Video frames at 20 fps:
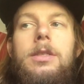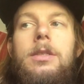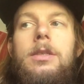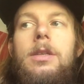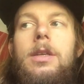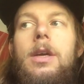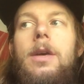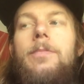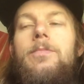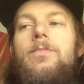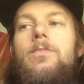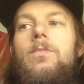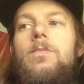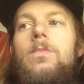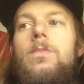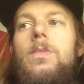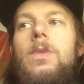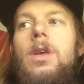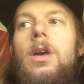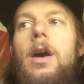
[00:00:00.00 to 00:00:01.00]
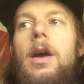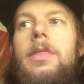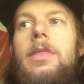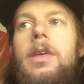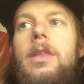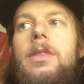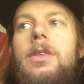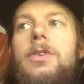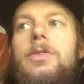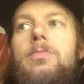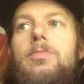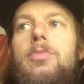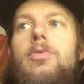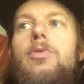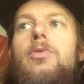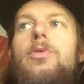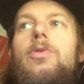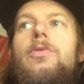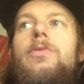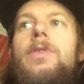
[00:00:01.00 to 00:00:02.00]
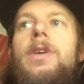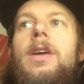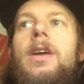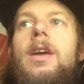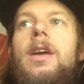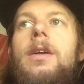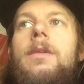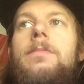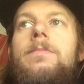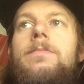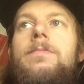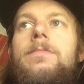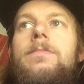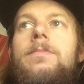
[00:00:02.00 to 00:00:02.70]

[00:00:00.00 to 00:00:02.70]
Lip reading: And I think this proving,